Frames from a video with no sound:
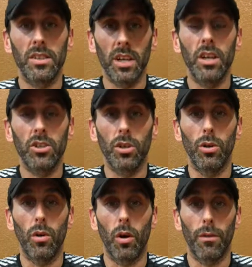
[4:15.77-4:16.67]
teach
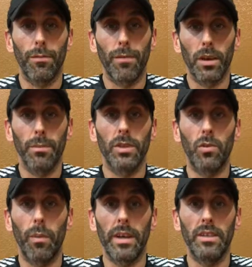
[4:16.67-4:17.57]
you on a
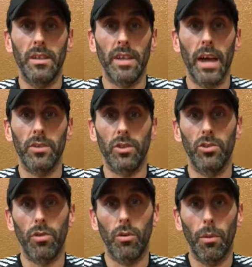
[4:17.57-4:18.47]
fundamental basis how to
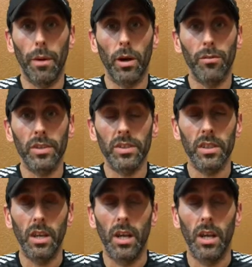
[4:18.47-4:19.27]
control your pelvis,